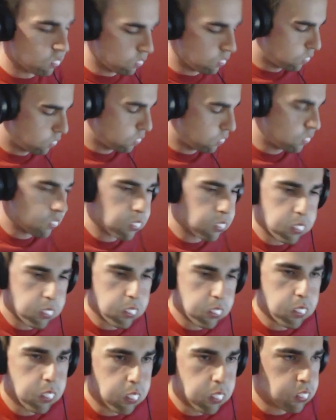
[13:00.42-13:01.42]
Again. Mm. Mm.
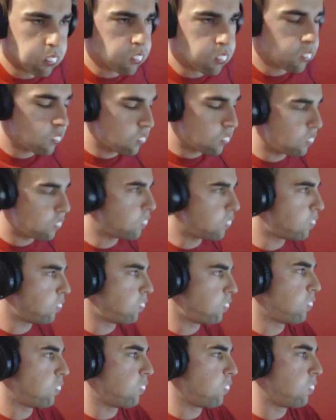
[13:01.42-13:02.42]
Mm. Mm.
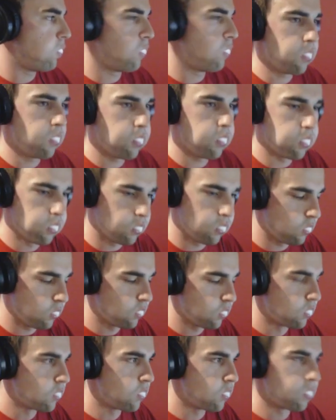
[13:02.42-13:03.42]

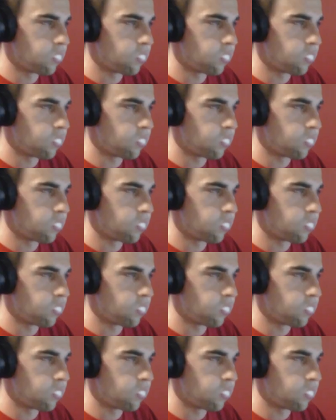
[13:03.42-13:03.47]
Mm.